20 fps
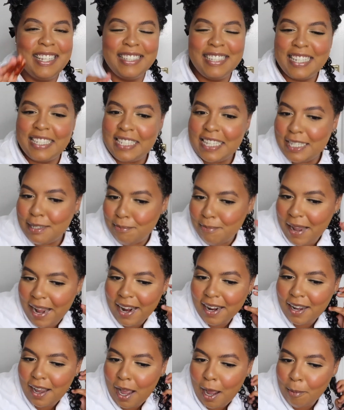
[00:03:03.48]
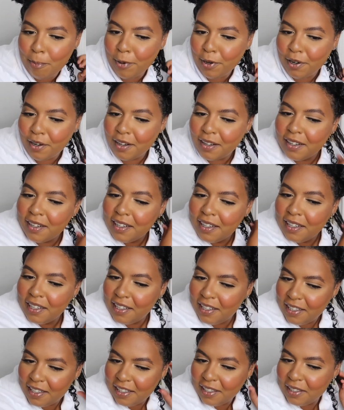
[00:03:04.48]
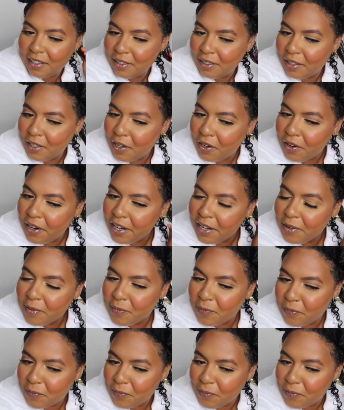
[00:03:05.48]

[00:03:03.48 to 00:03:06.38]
This is mad copper. All right.